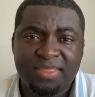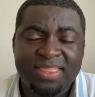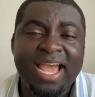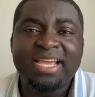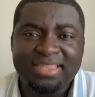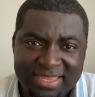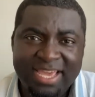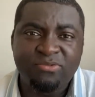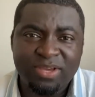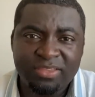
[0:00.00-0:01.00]
that
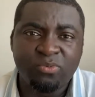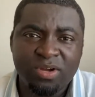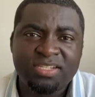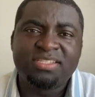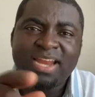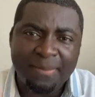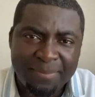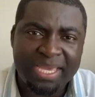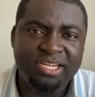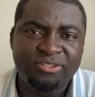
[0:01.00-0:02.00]
they were the ones that
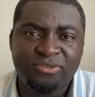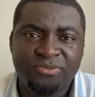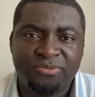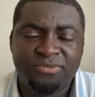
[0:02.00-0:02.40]
made you.